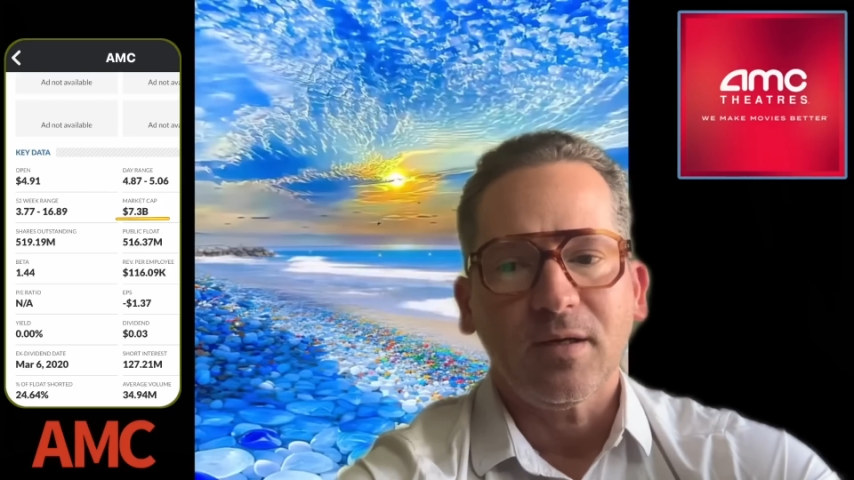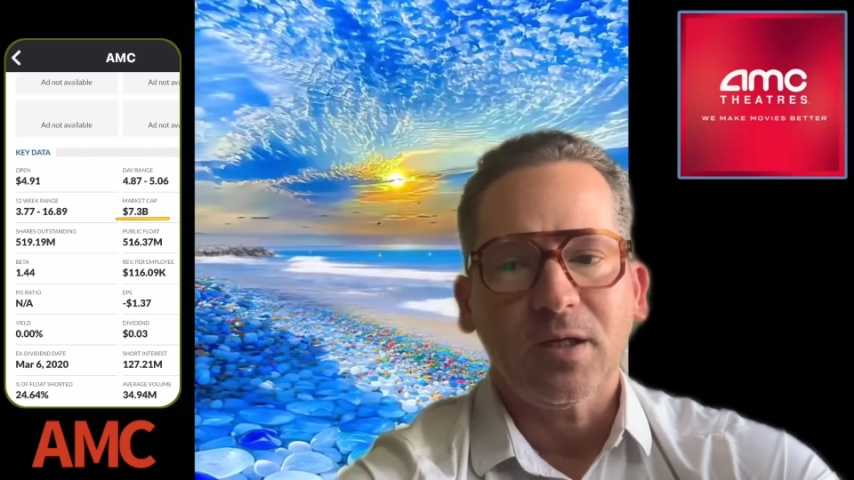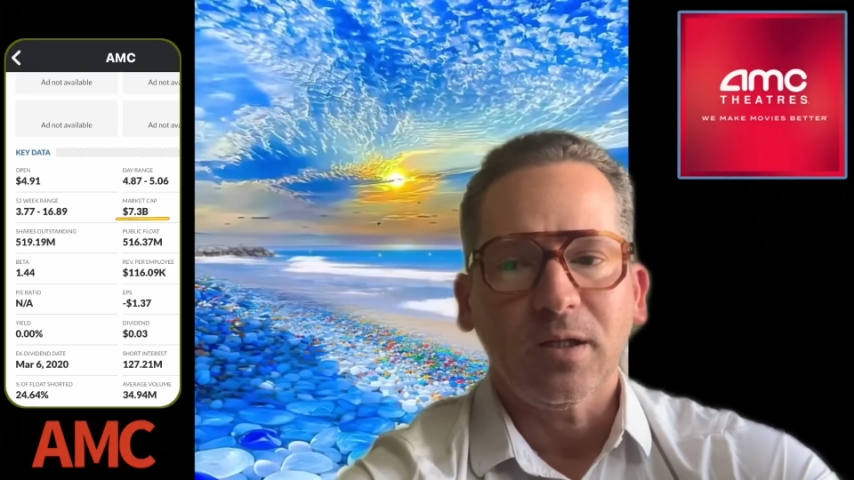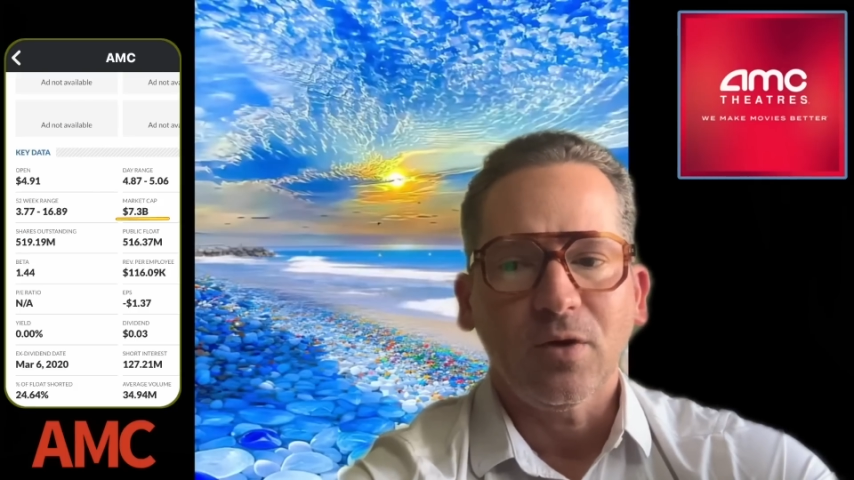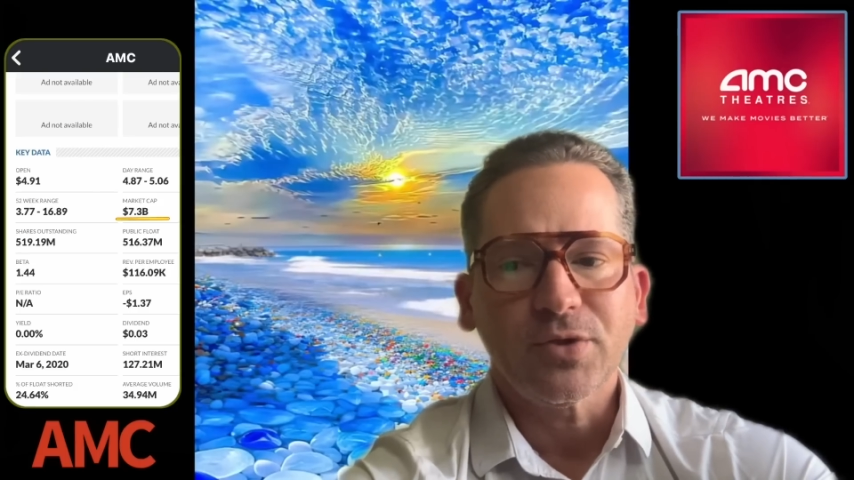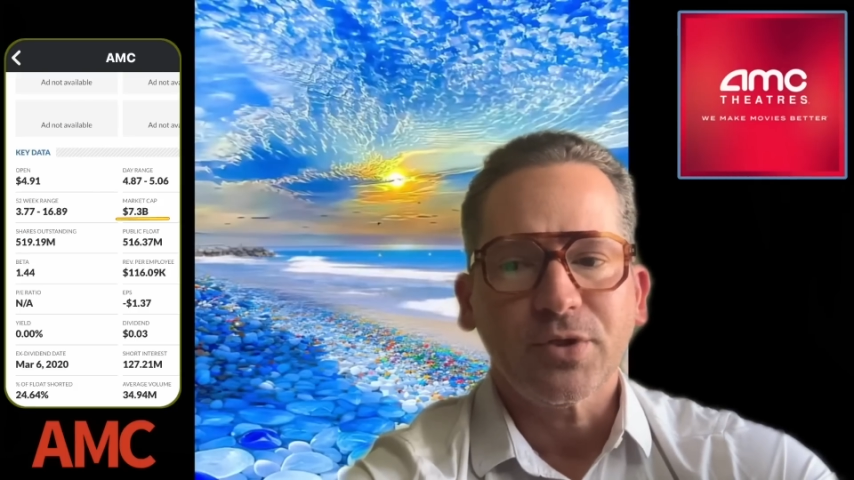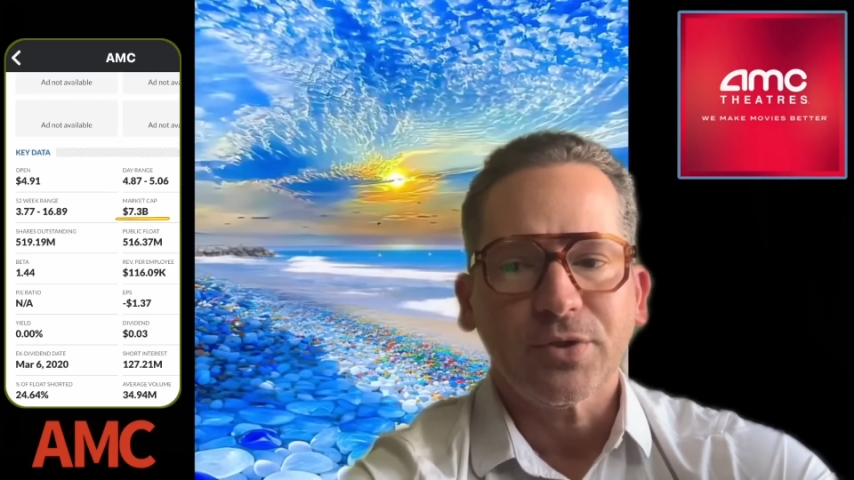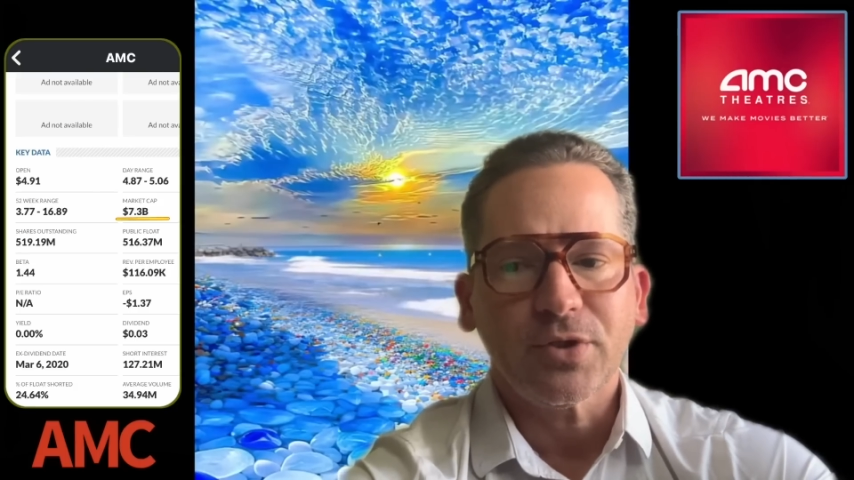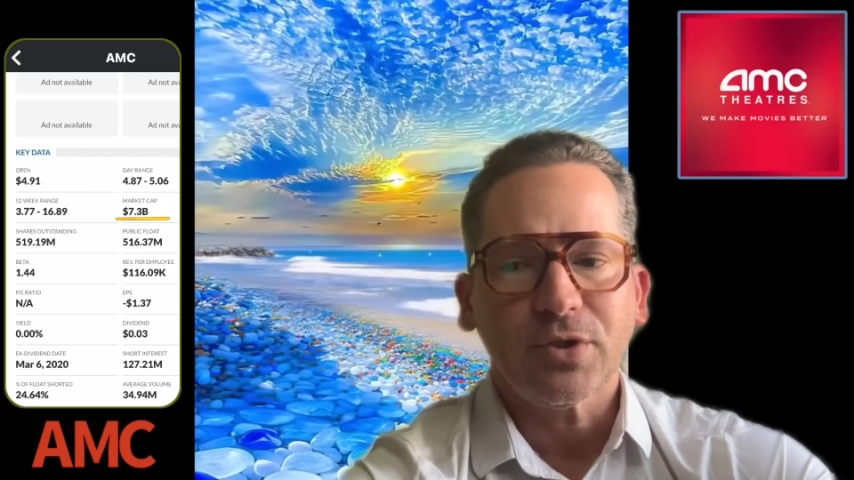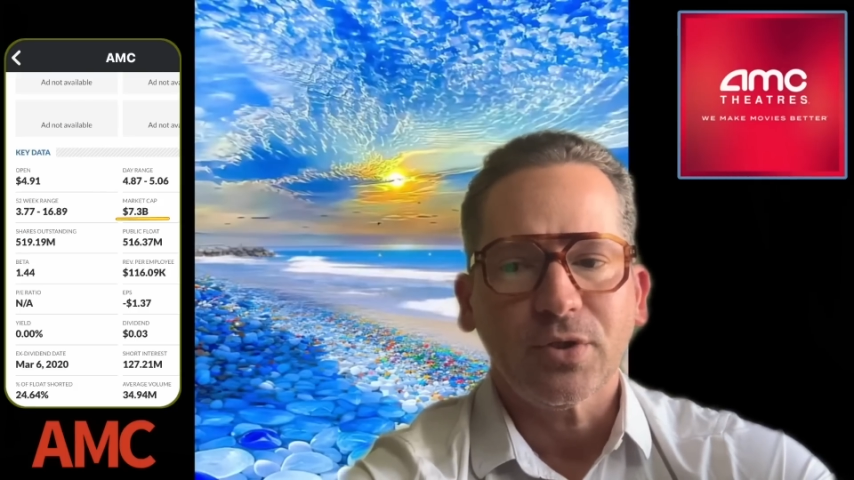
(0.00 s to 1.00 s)
closer
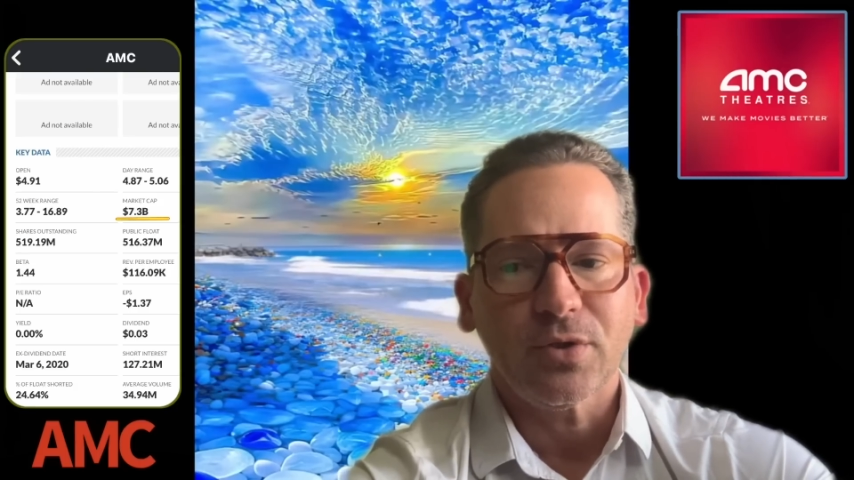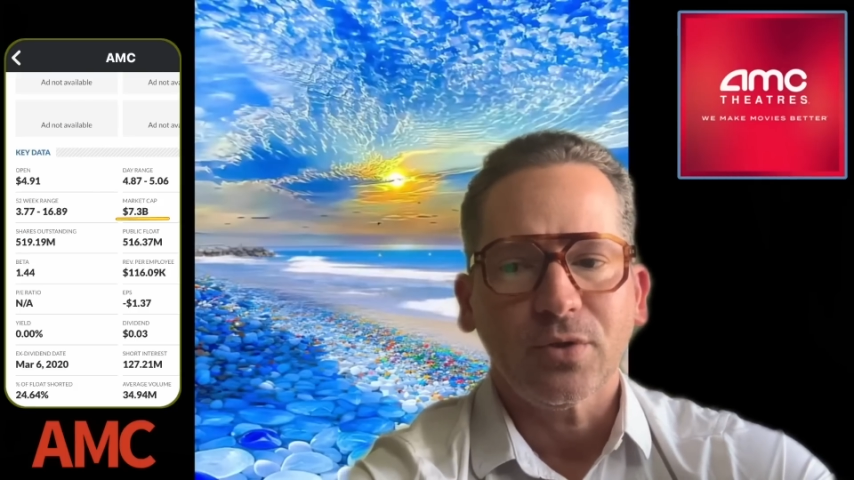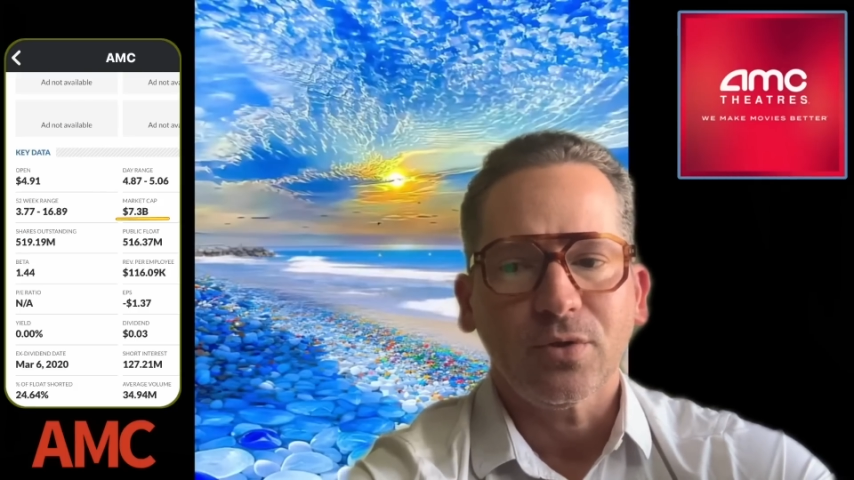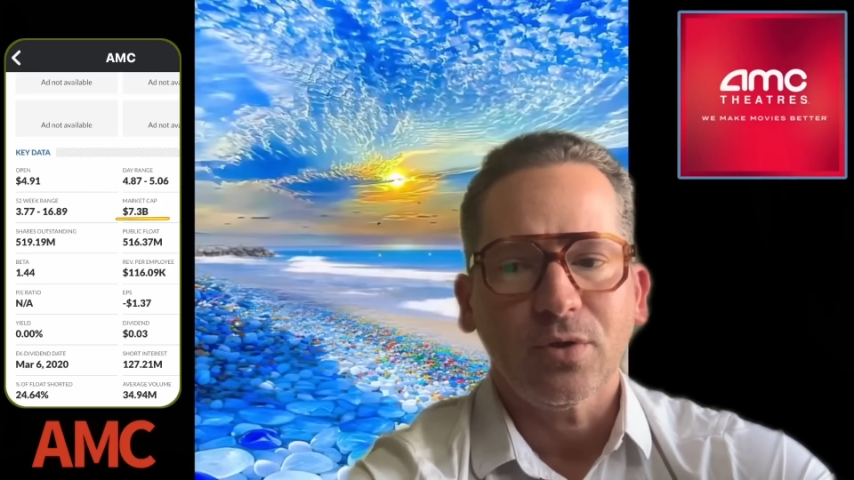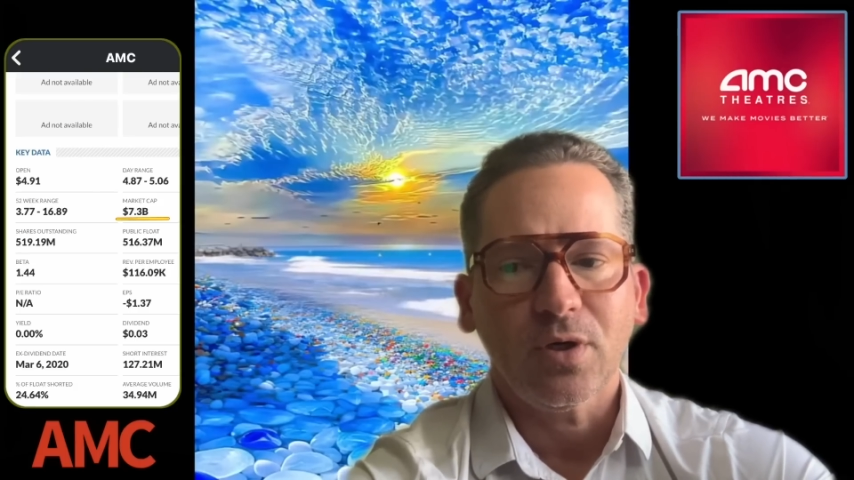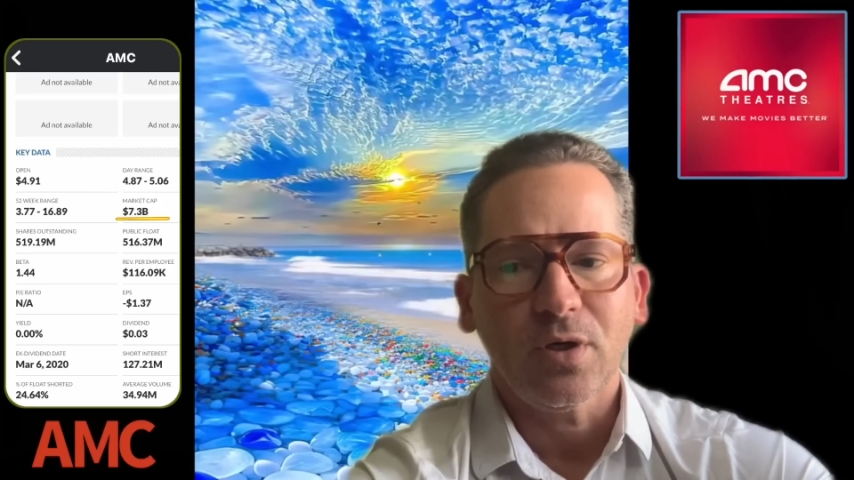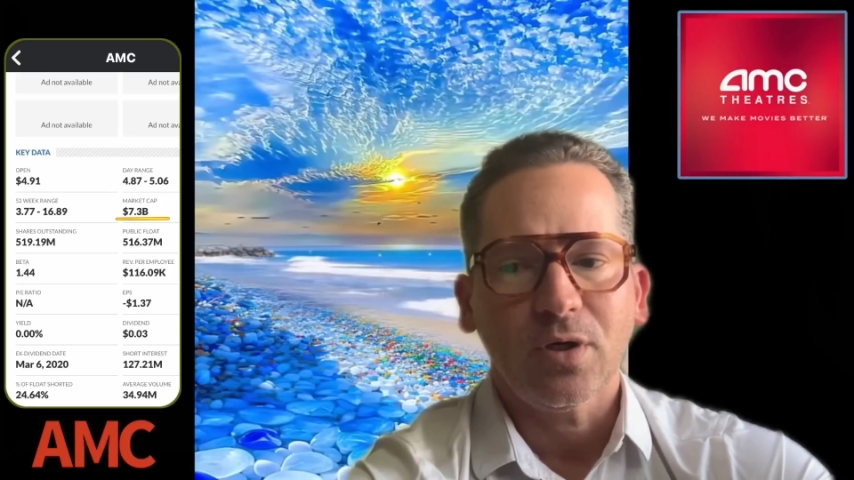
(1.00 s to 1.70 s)
to